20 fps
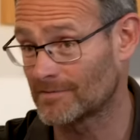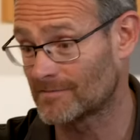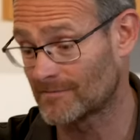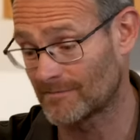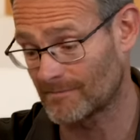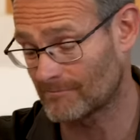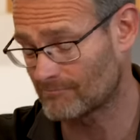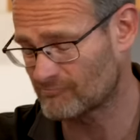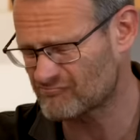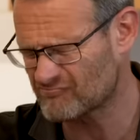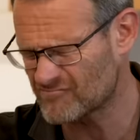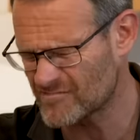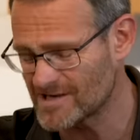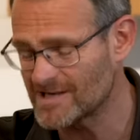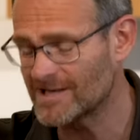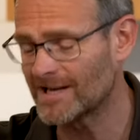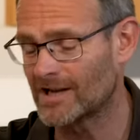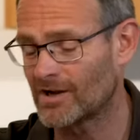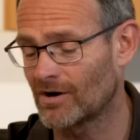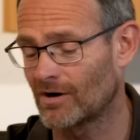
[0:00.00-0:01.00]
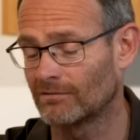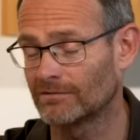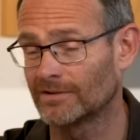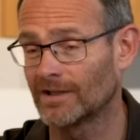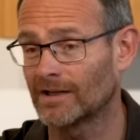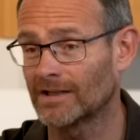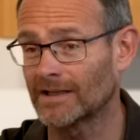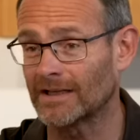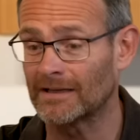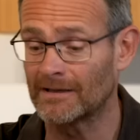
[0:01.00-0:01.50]
It was a really
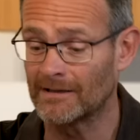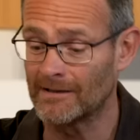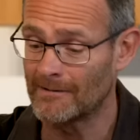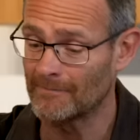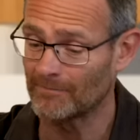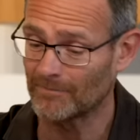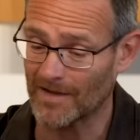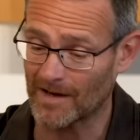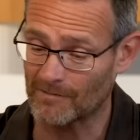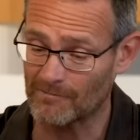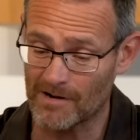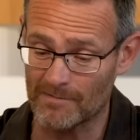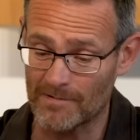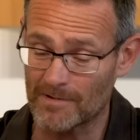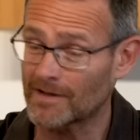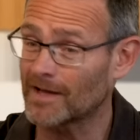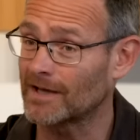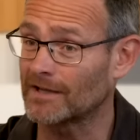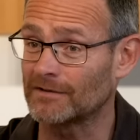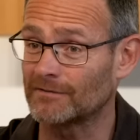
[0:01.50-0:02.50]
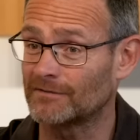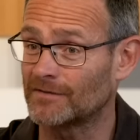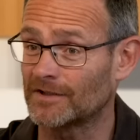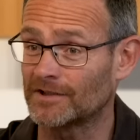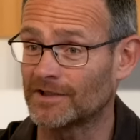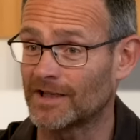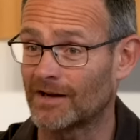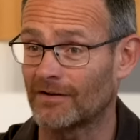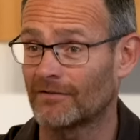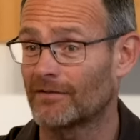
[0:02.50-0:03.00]
cold night and while we were getting the
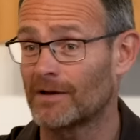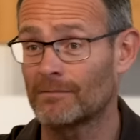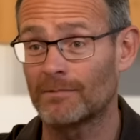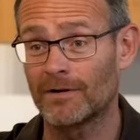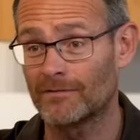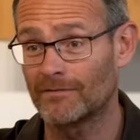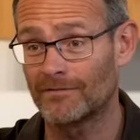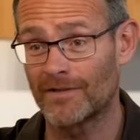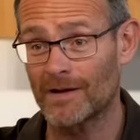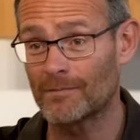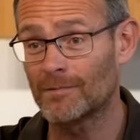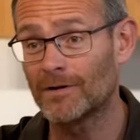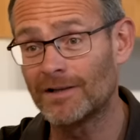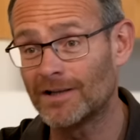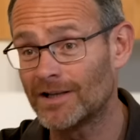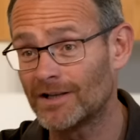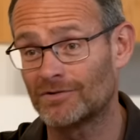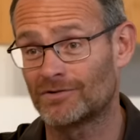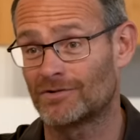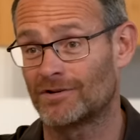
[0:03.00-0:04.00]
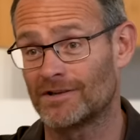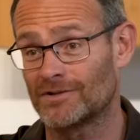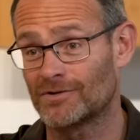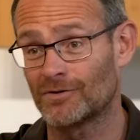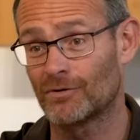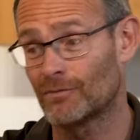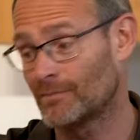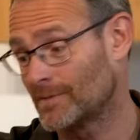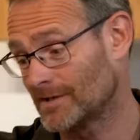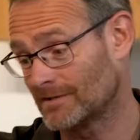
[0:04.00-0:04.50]
fish out, they were literally
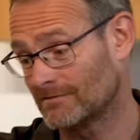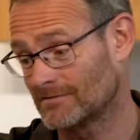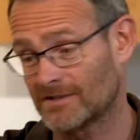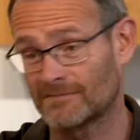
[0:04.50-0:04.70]
torpid.